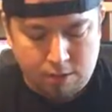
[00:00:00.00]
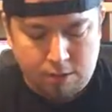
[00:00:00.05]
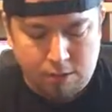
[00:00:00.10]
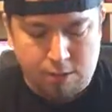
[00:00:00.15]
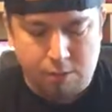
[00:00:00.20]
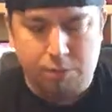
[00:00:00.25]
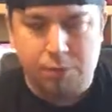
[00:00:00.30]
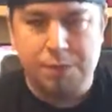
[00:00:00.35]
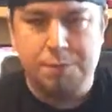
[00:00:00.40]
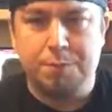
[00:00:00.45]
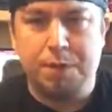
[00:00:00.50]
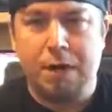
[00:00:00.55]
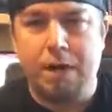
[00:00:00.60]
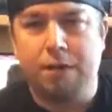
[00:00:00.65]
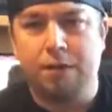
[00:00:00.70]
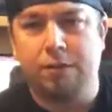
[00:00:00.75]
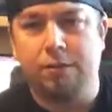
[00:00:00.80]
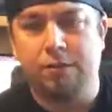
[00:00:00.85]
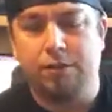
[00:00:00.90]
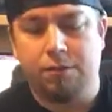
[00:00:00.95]
When you
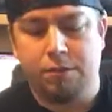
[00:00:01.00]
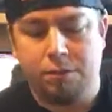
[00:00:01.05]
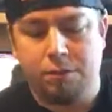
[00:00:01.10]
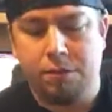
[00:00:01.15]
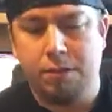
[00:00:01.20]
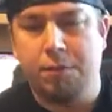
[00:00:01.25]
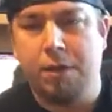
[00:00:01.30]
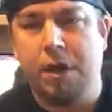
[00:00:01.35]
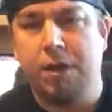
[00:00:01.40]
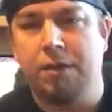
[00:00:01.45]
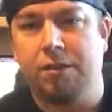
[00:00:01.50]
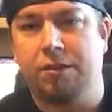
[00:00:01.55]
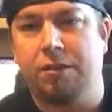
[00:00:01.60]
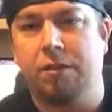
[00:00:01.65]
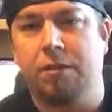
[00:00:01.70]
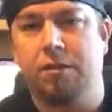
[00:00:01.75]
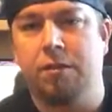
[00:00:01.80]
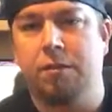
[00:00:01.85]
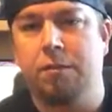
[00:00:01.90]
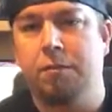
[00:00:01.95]
buy the
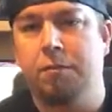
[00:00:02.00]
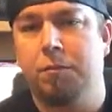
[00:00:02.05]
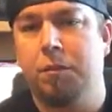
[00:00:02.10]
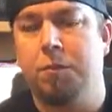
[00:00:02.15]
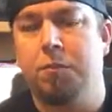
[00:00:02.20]
system,